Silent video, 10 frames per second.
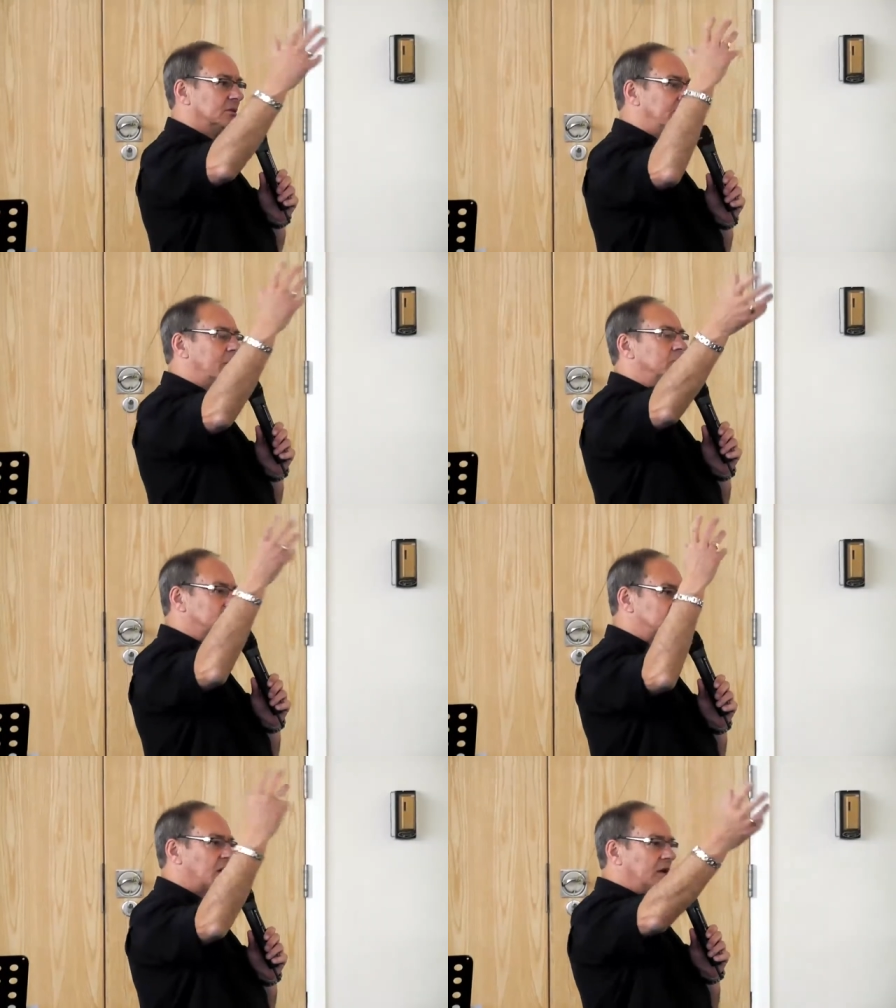
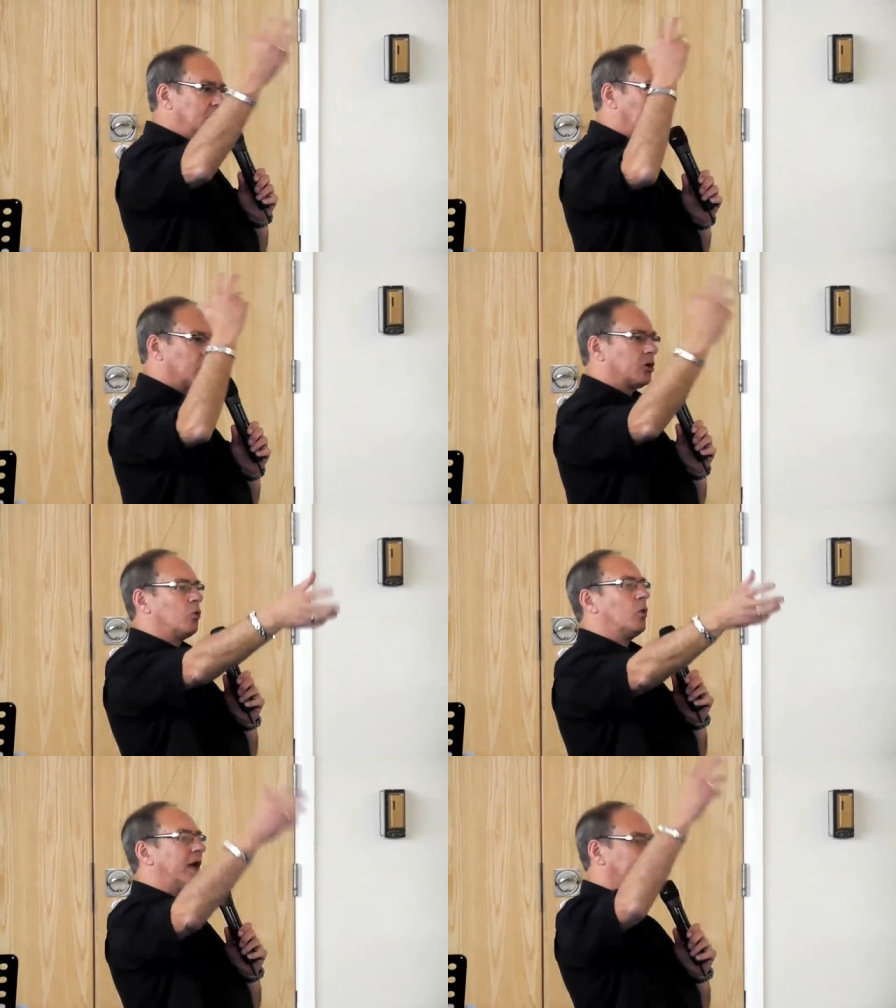Mount Sinai
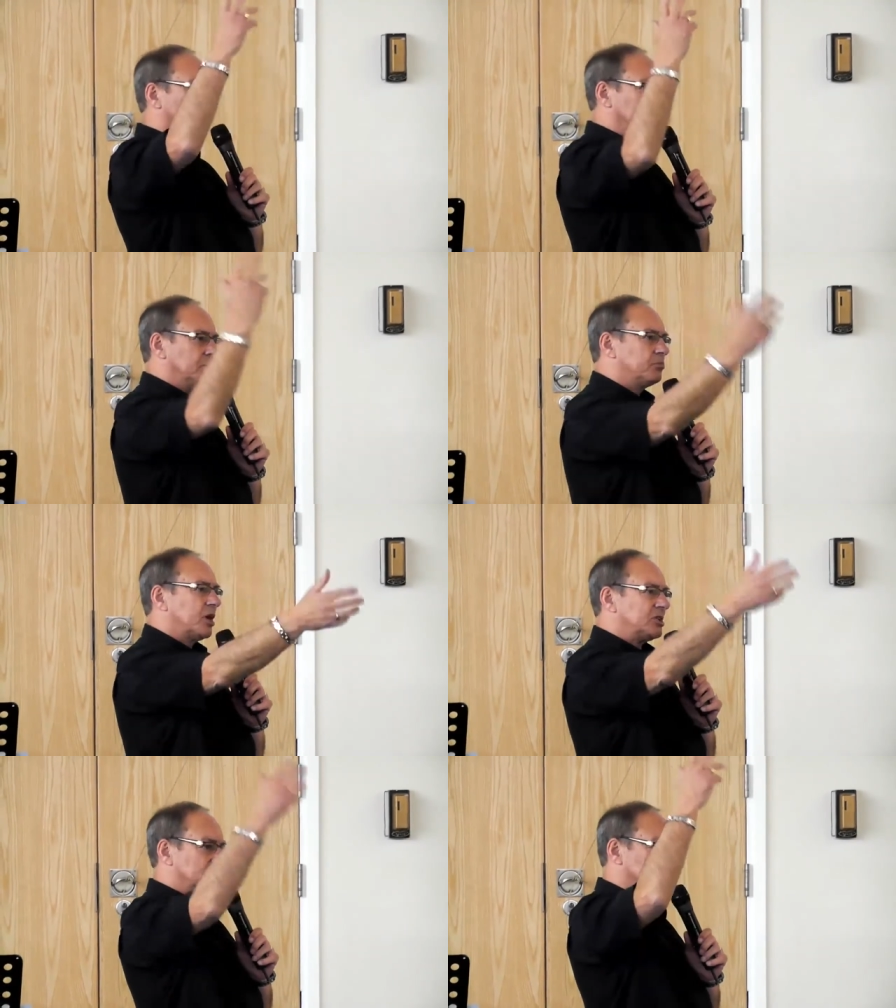quaked at the
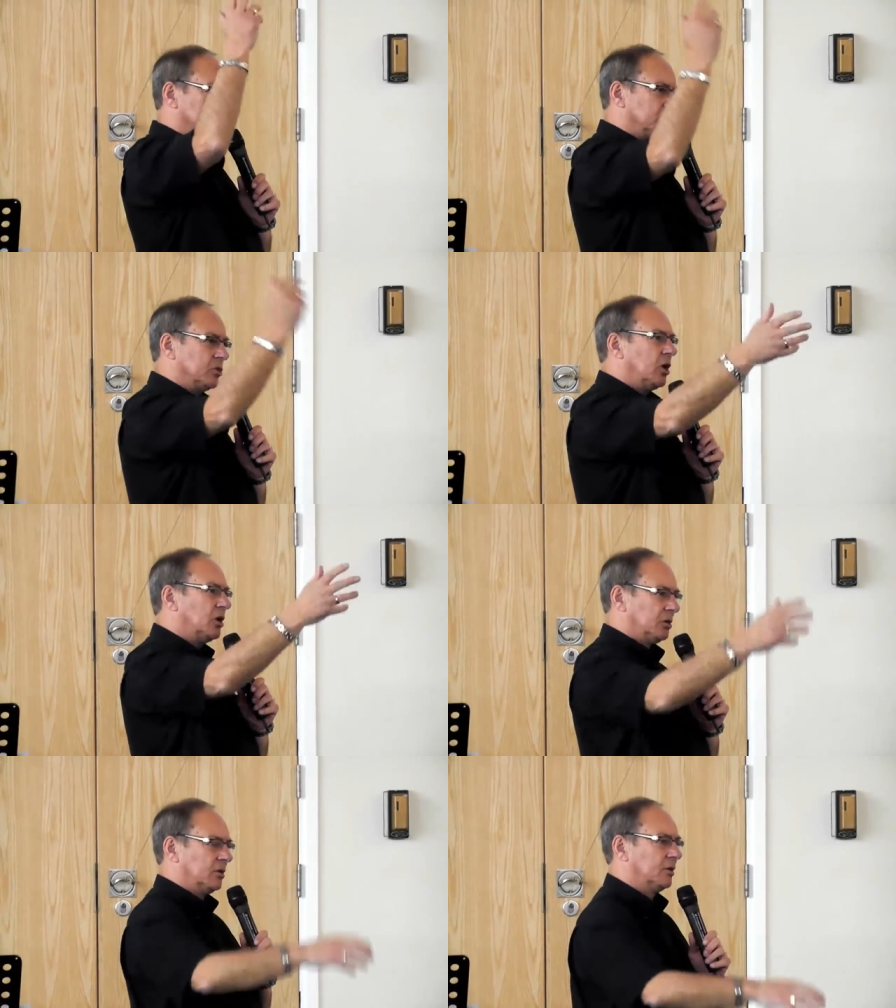presence of
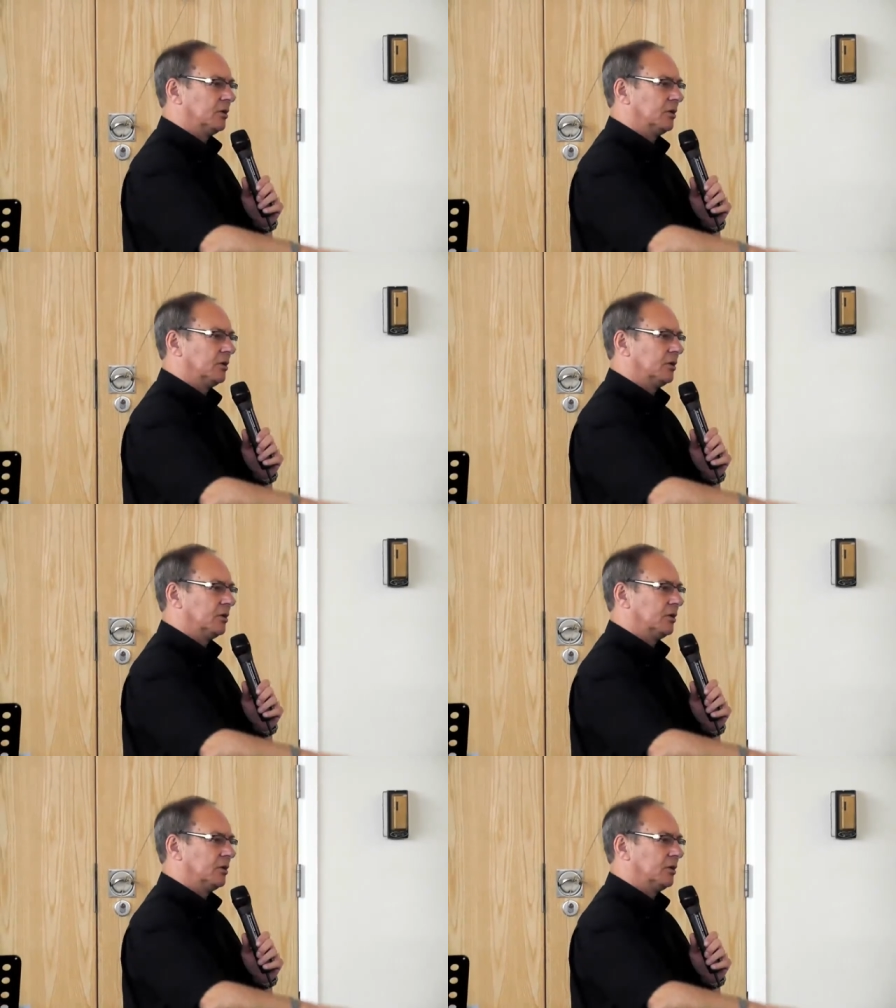God.